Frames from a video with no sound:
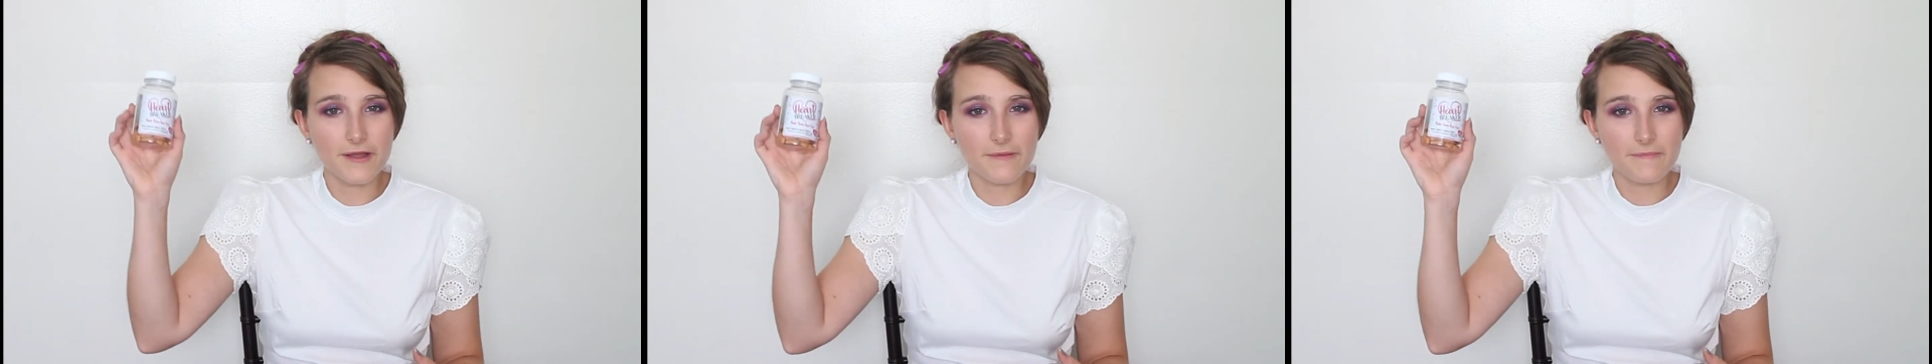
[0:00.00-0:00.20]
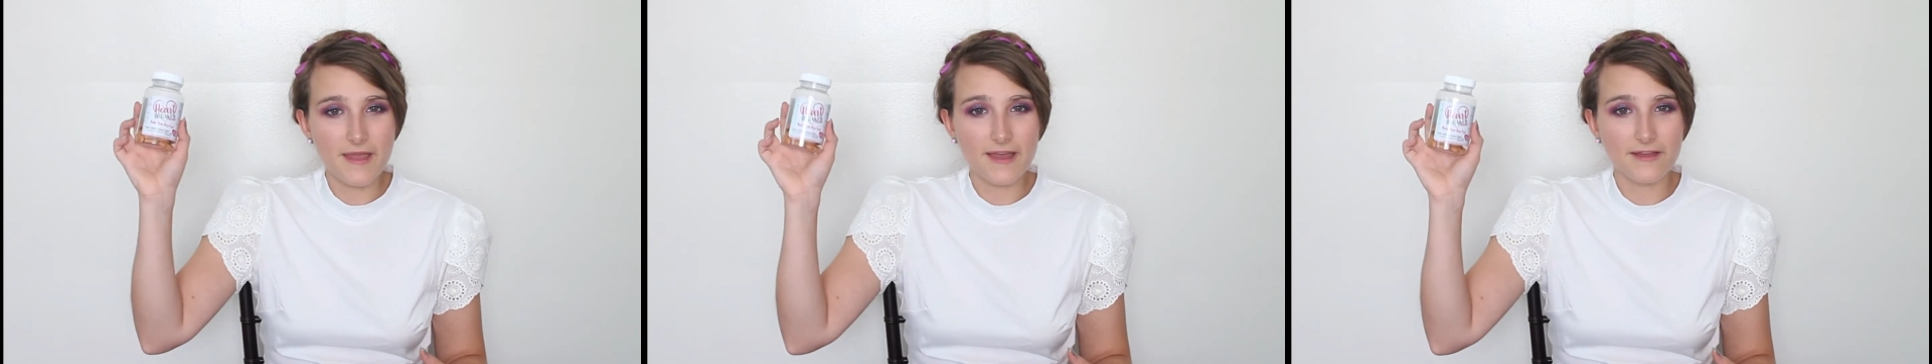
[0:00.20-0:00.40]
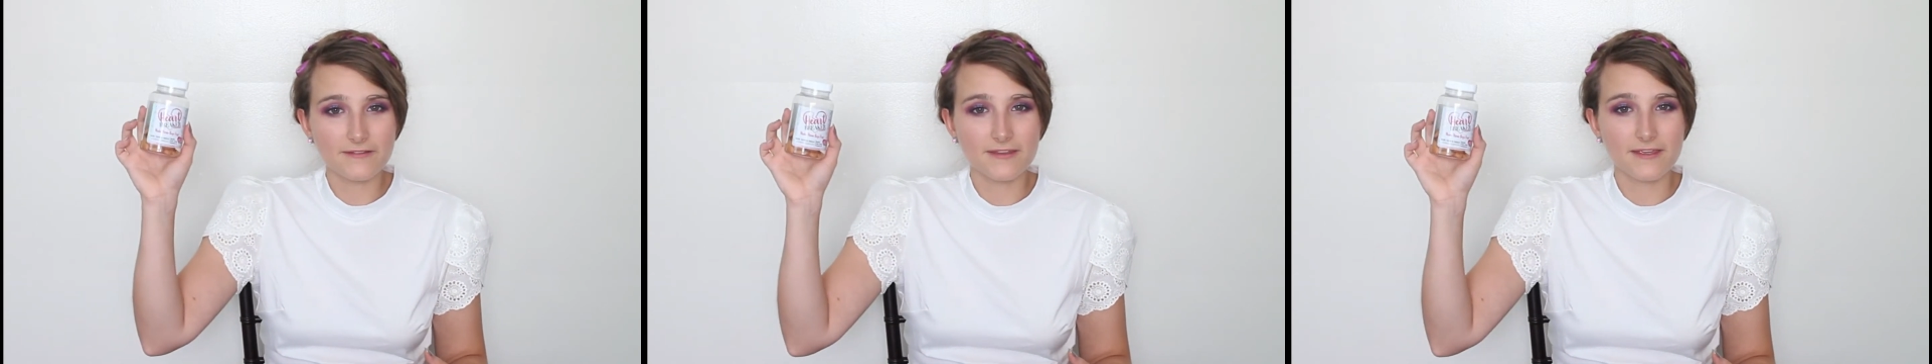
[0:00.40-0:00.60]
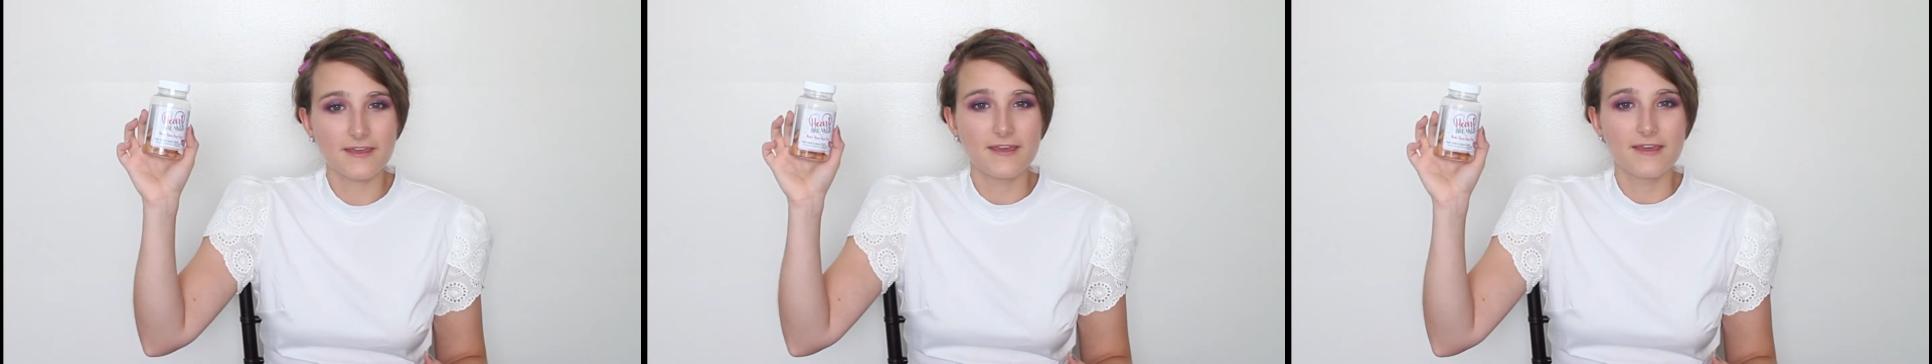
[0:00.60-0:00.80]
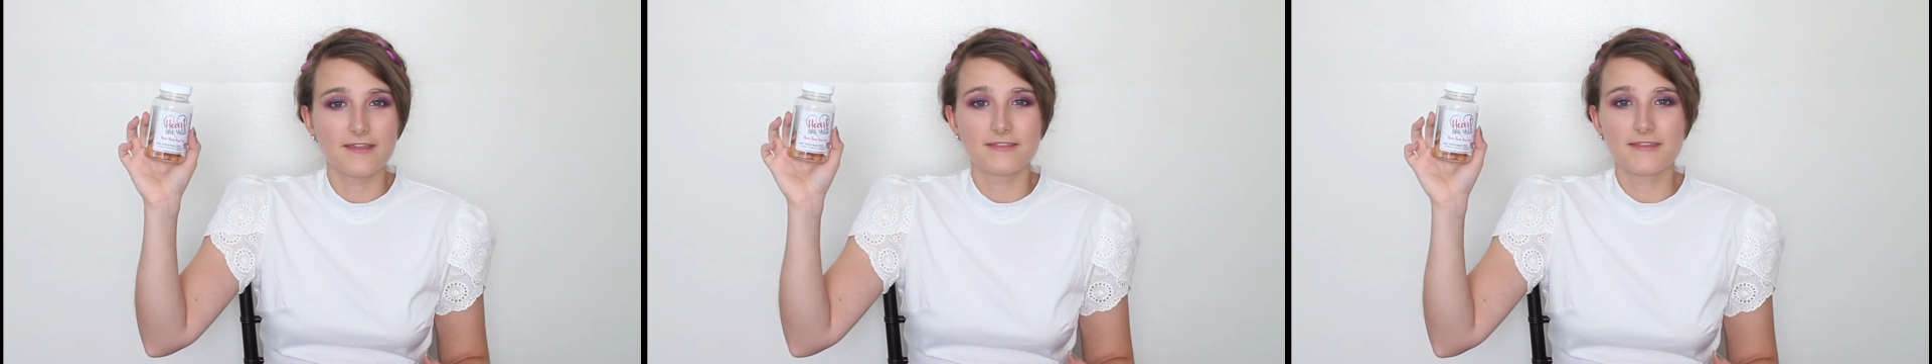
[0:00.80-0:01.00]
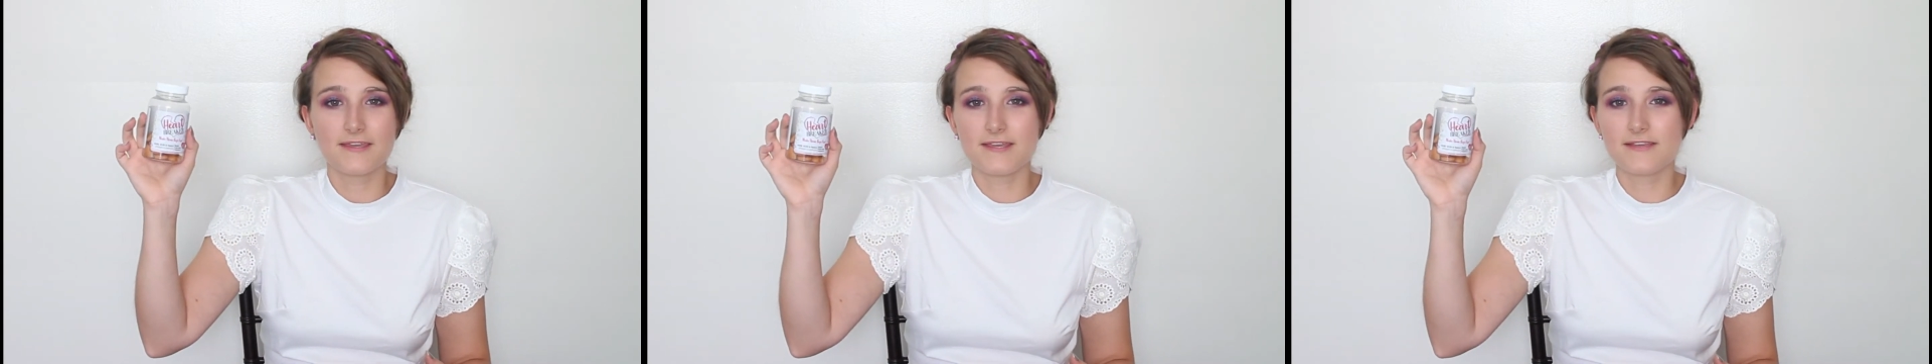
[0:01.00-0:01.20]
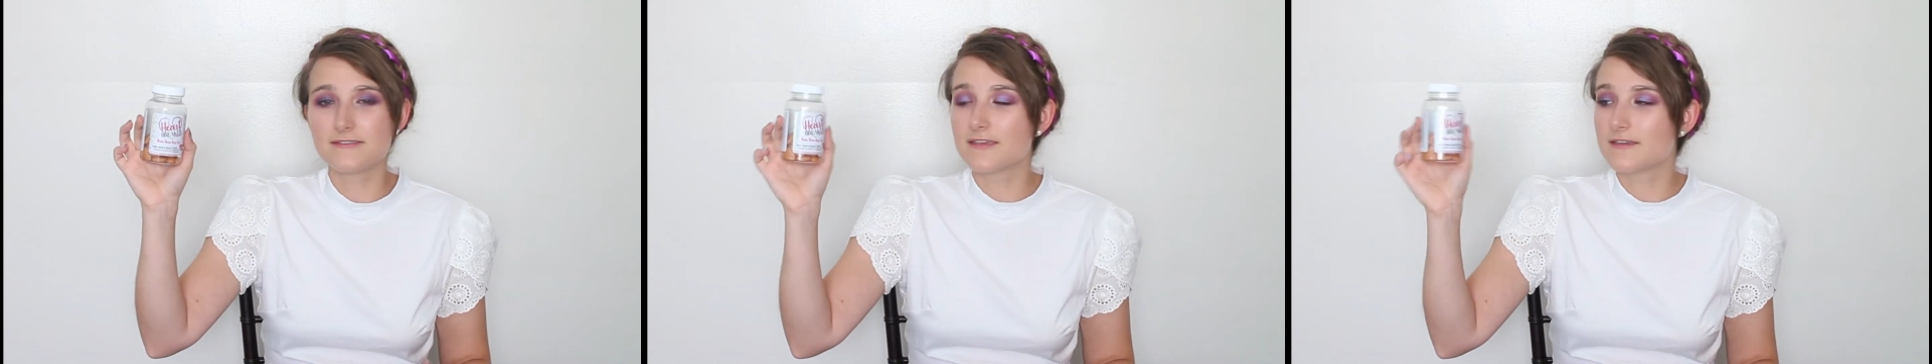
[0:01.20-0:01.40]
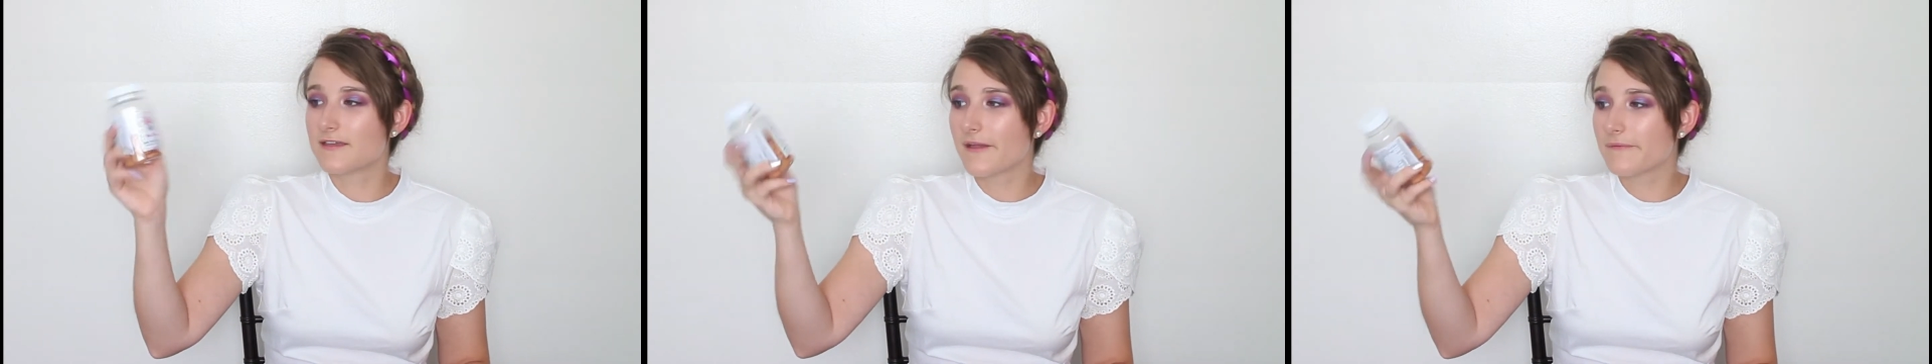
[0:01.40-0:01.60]
about these
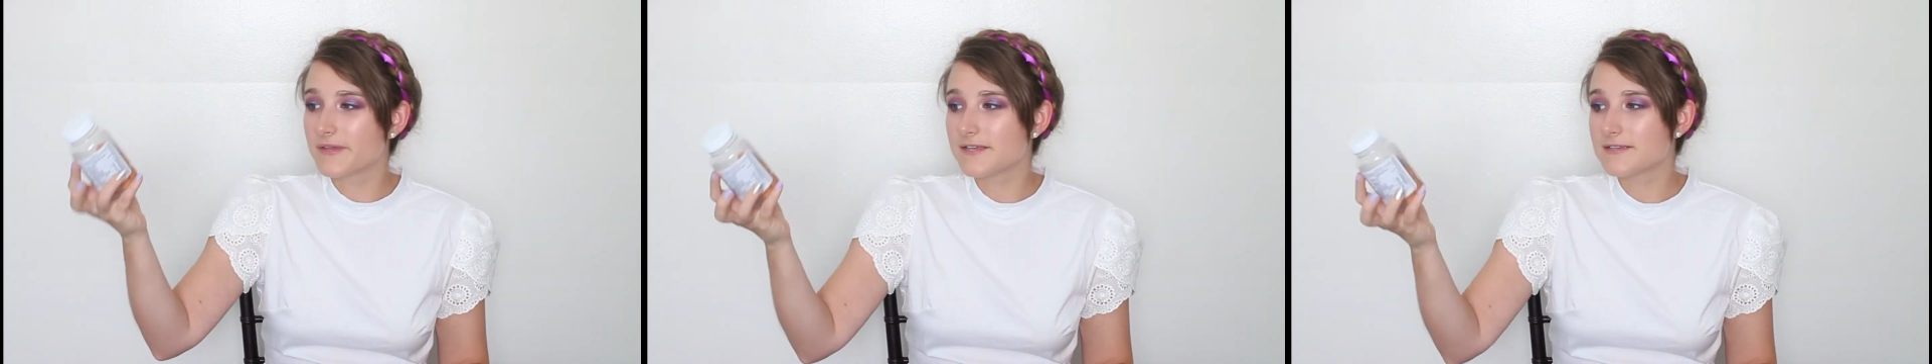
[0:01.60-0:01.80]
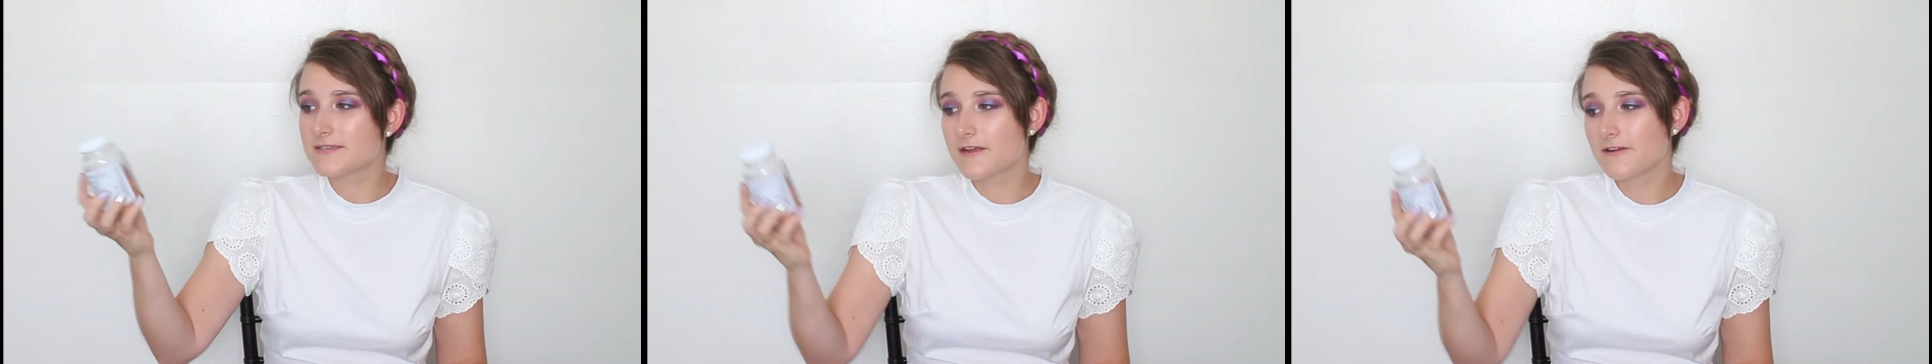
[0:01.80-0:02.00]
gummies.